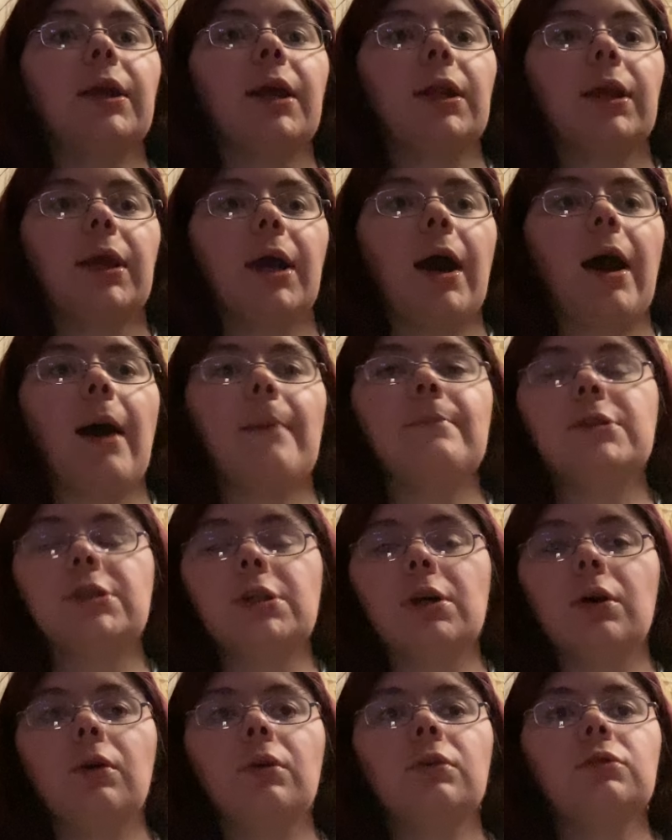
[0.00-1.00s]
yada, yada. I'm
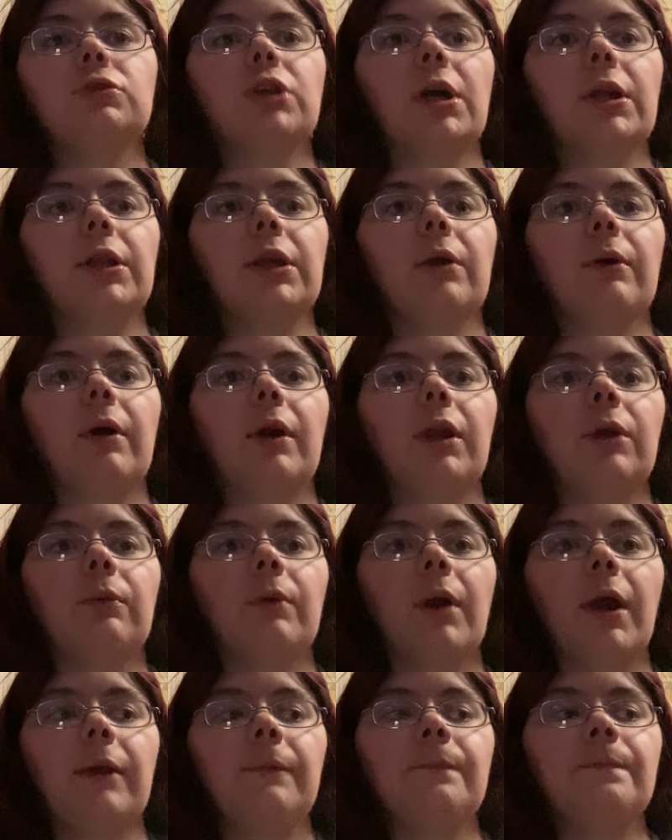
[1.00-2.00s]
still trying to get ready,
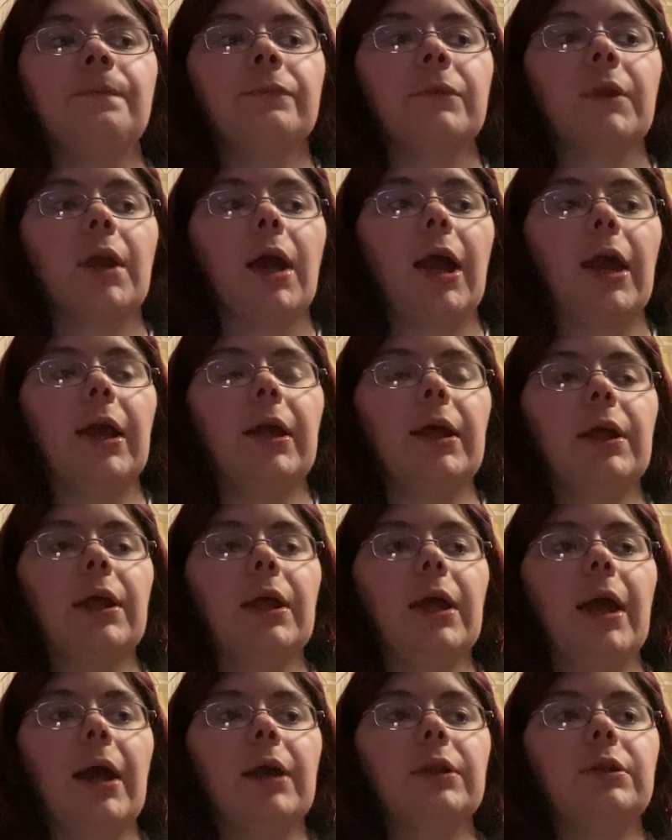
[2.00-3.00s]
right? I
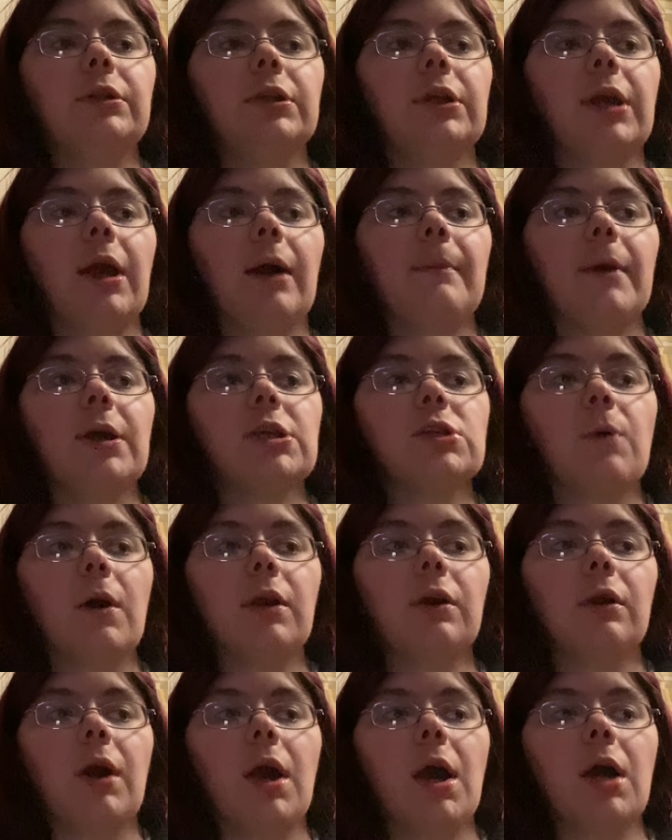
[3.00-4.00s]
had to get my
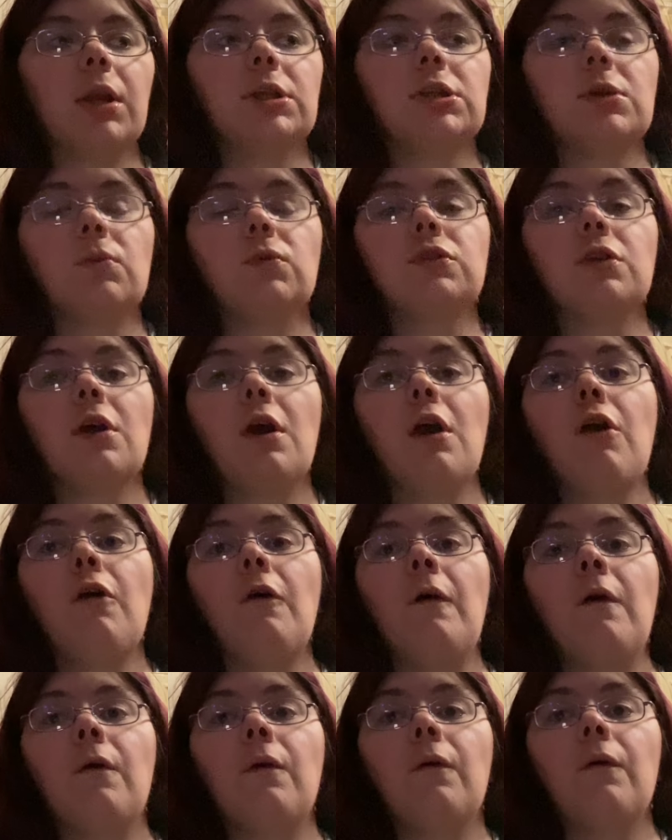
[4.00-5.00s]
sweater on because
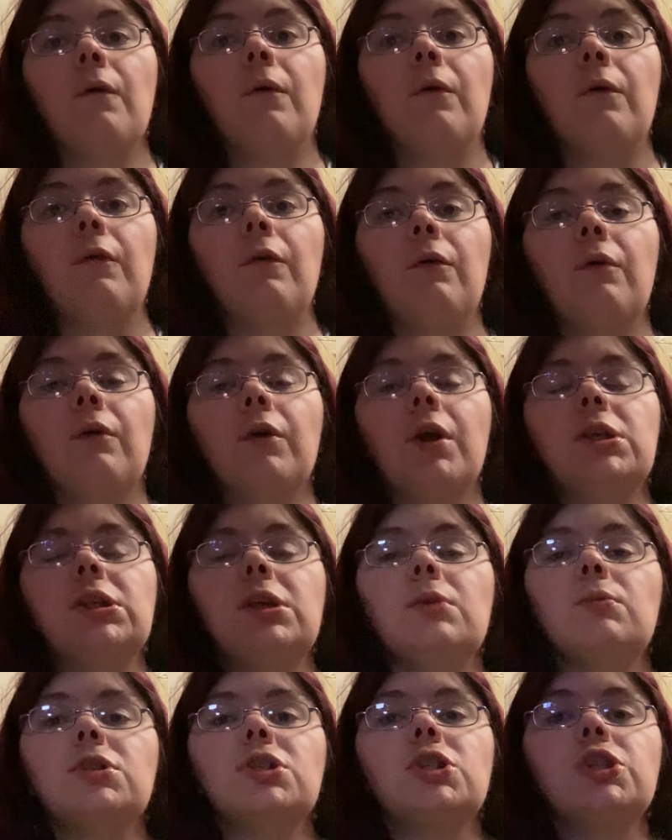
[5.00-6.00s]

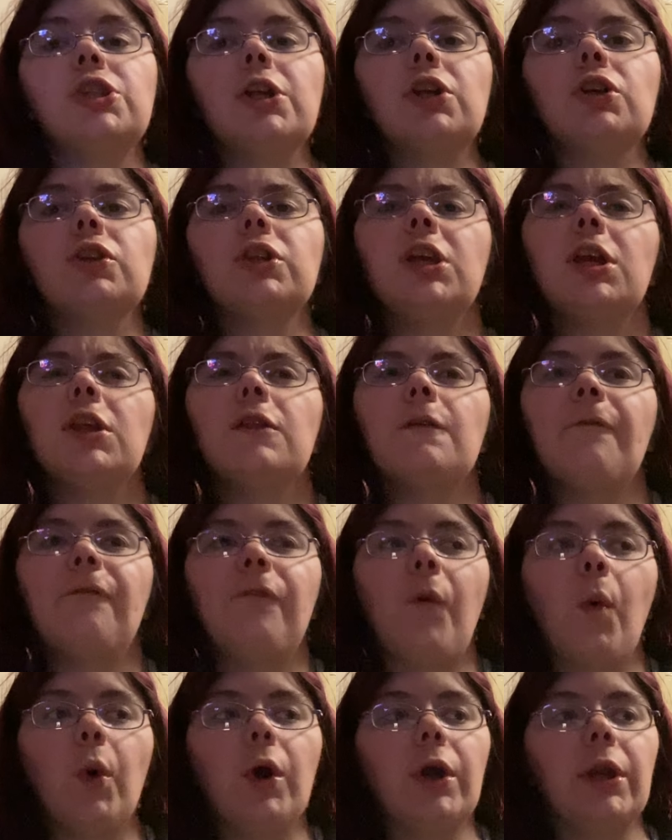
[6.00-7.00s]
it was literally in the
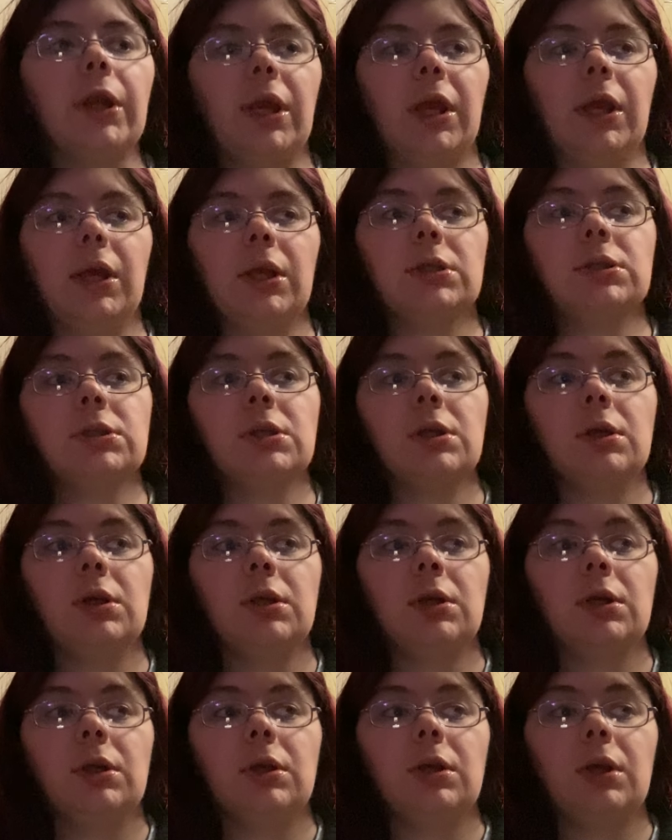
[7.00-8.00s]
40s.
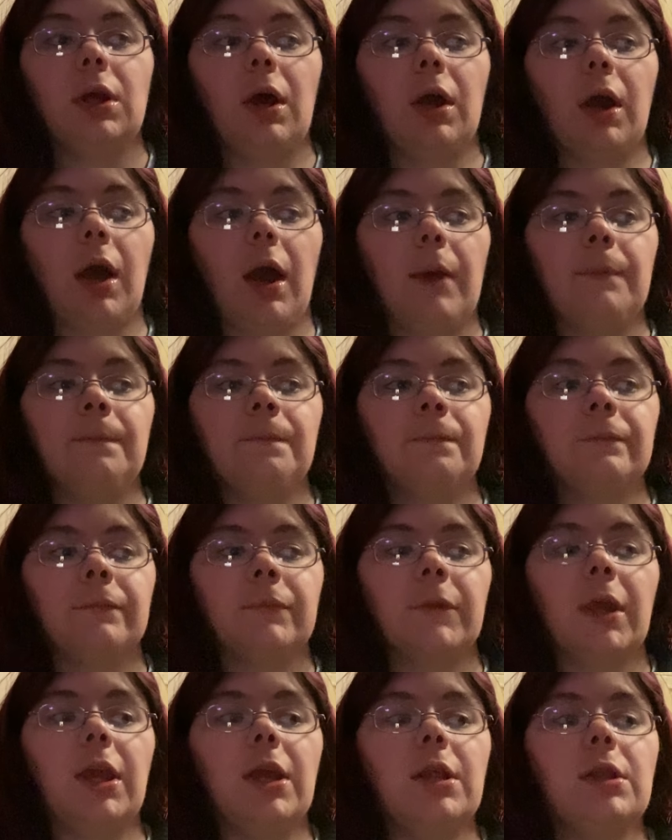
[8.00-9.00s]
Okay.
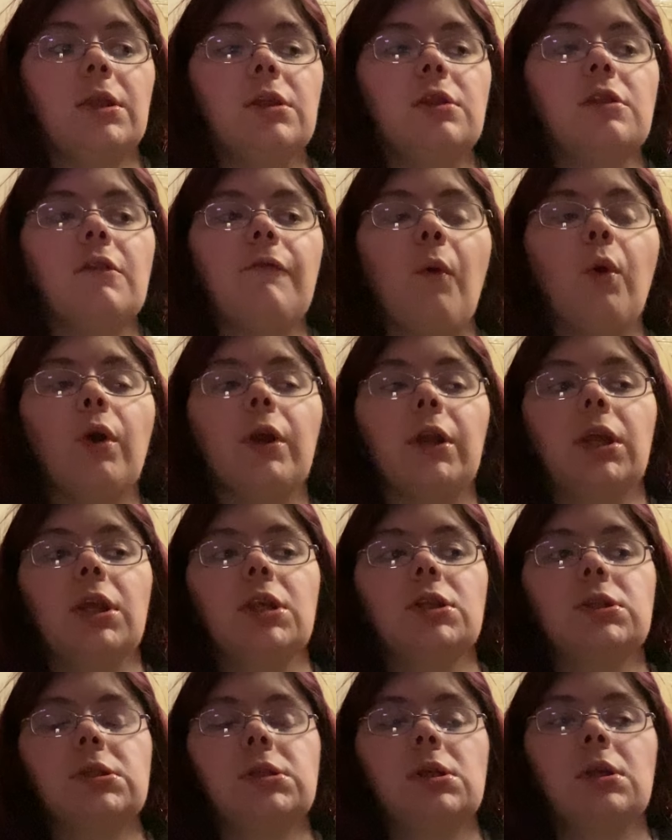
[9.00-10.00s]
In the
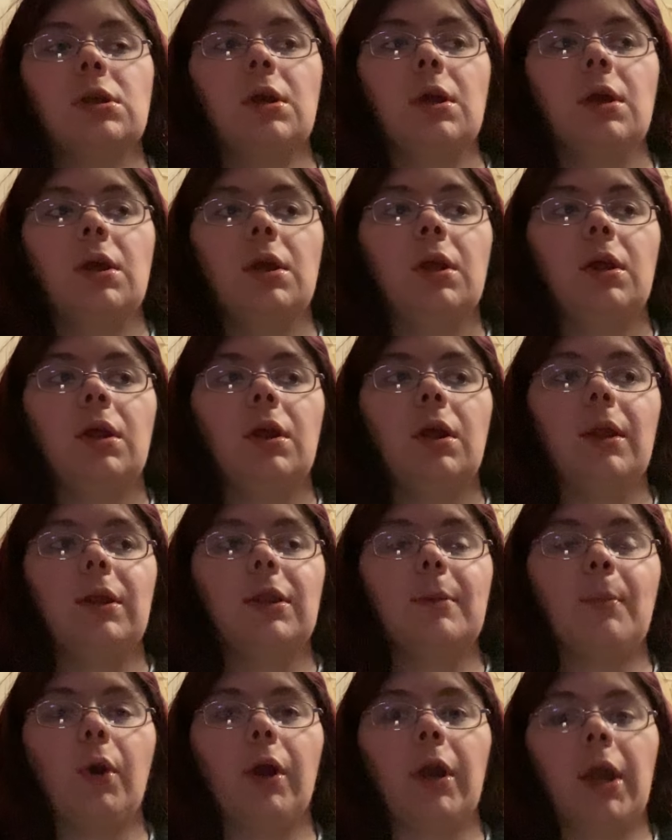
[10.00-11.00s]
40s.
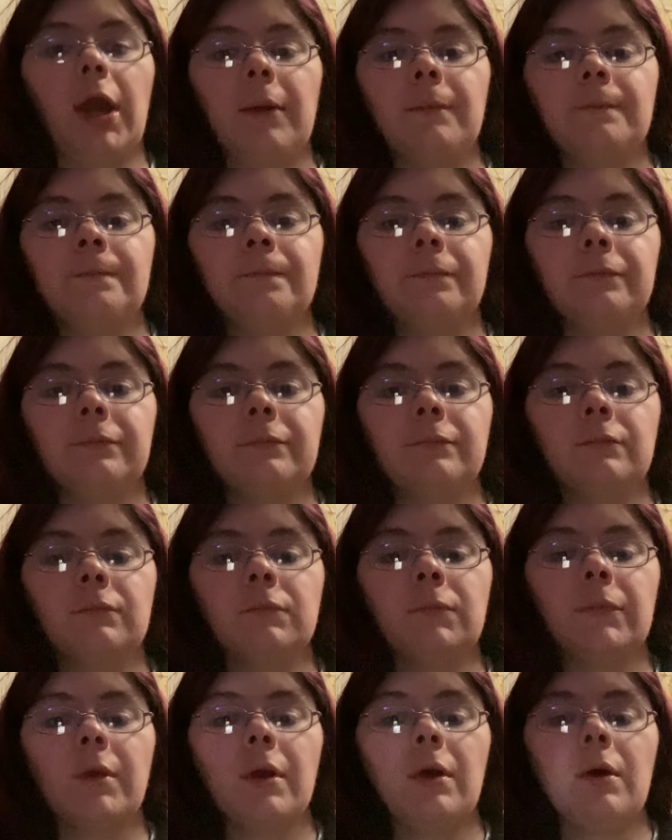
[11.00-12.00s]
In the morning.
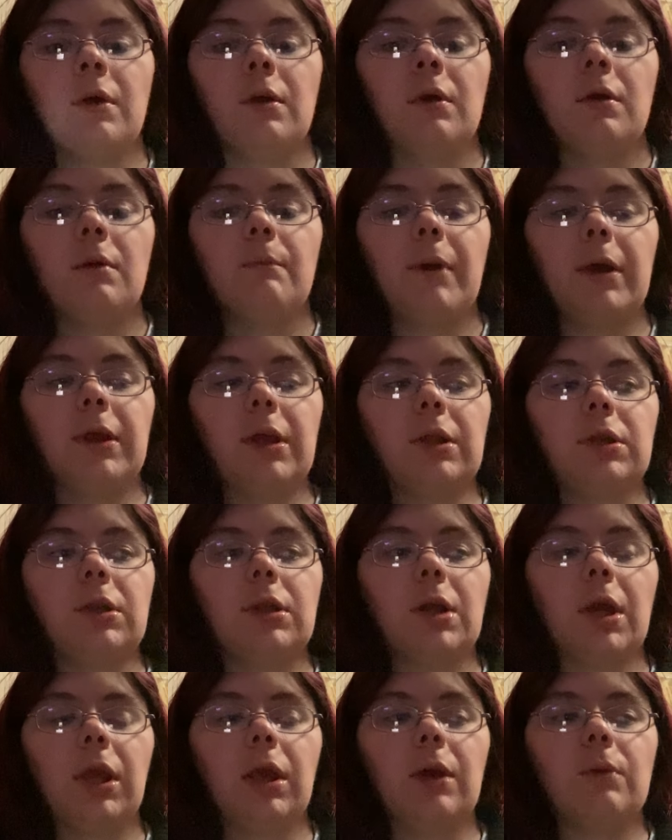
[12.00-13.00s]
By the end
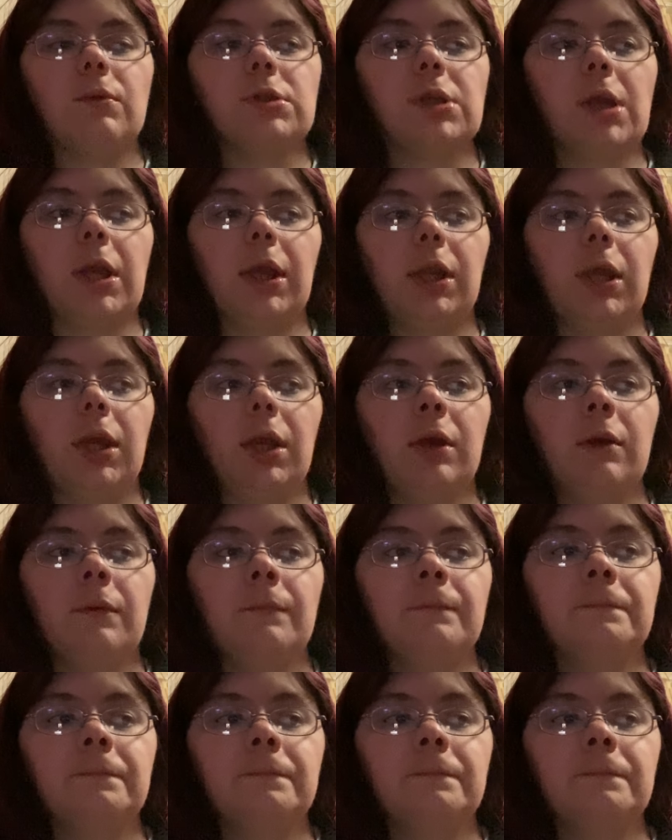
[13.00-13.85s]
of the night, it was 80.